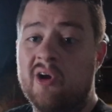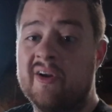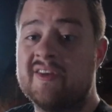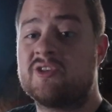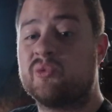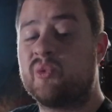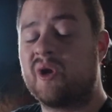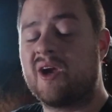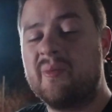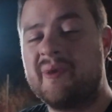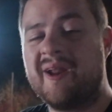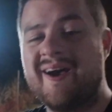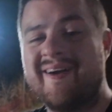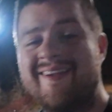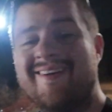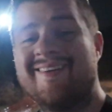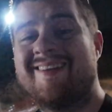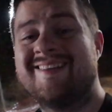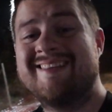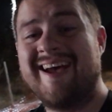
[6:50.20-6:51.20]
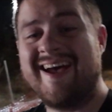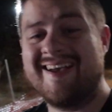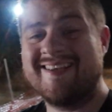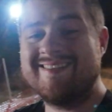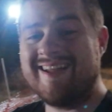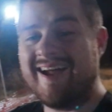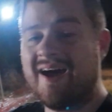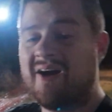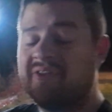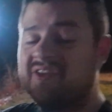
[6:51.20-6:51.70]
All right, so we're coming out here to
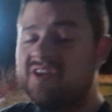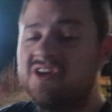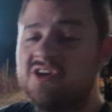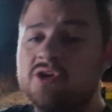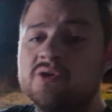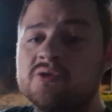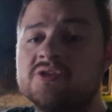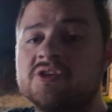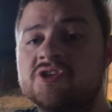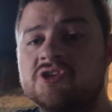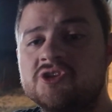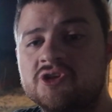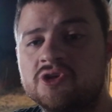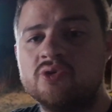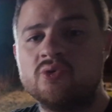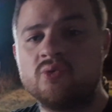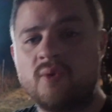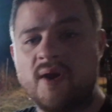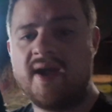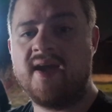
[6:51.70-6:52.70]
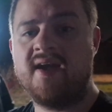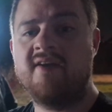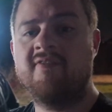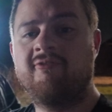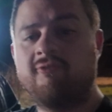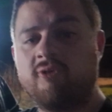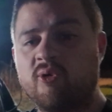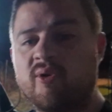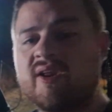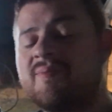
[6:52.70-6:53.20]
test out the new Sirui
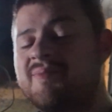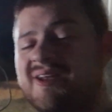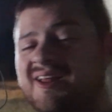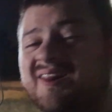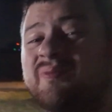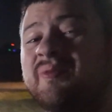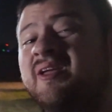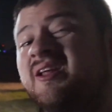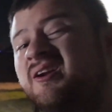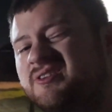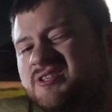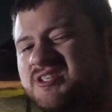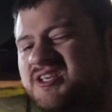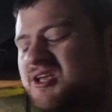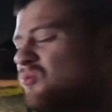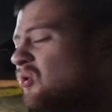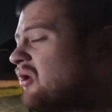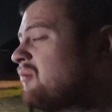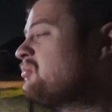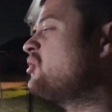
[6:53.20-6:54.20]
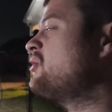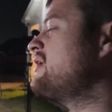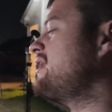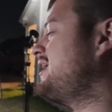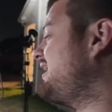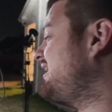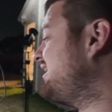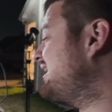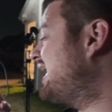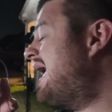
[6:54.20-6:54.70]
40mm
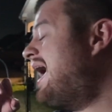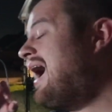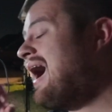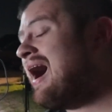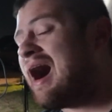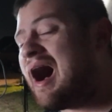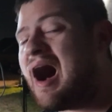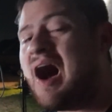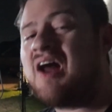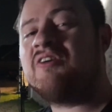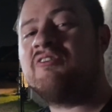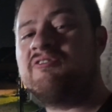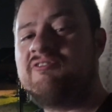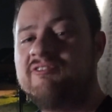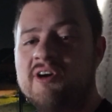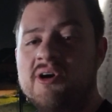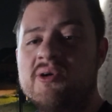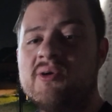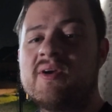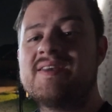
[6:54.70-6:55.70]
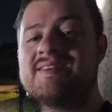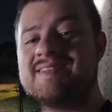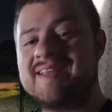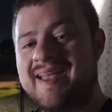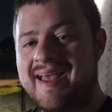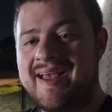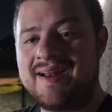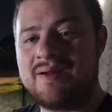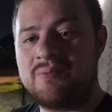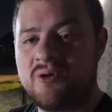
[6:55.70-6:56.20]
t1.8 autofocus
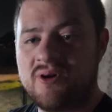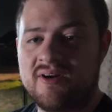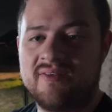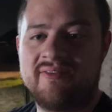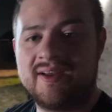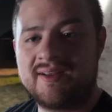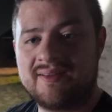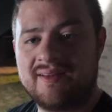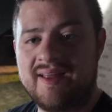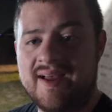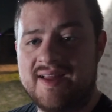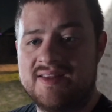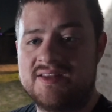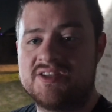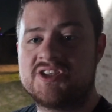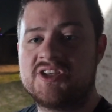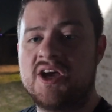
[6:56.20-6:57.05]
anamorphic lens.